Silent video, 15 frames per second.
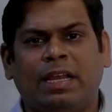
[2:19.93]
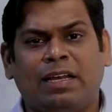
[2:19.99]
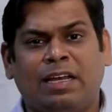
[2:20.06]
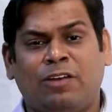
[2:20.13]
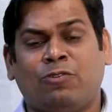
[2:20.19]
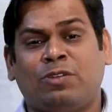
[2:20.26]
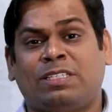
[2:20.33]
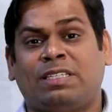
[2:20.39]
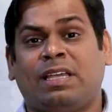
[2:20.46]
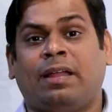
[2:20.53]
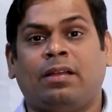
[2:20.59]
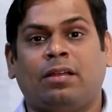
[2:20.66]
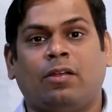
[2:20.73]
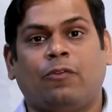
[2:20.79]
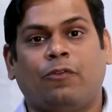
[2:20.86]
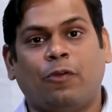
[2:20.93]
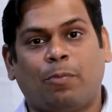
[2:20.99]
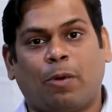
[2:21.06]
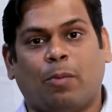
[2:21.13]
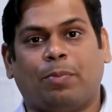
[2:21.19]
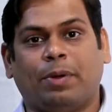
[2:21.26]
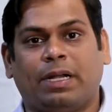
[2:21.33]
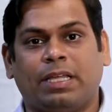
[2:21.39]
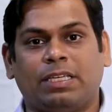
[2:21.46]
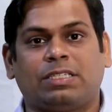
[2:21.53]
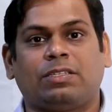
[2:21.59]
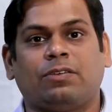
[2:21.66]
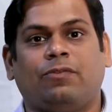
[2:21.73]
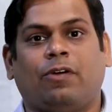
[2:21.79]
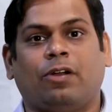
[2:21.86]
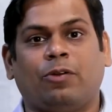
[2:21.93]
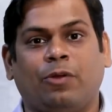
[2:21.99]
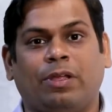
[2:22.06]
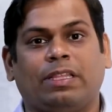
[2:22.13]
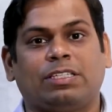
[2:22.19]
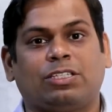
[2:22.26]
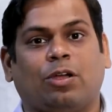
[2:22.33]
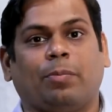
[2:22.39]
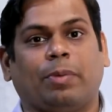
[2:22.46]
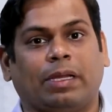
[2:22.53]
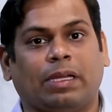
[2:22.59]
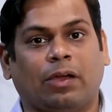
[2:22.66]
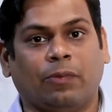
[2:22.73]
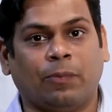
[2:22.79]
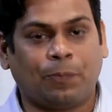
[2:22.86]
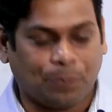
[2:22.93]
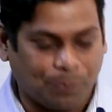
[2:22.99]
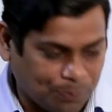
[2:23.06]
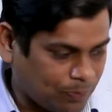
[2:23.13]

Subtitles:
need to design few properties for doing this topic now.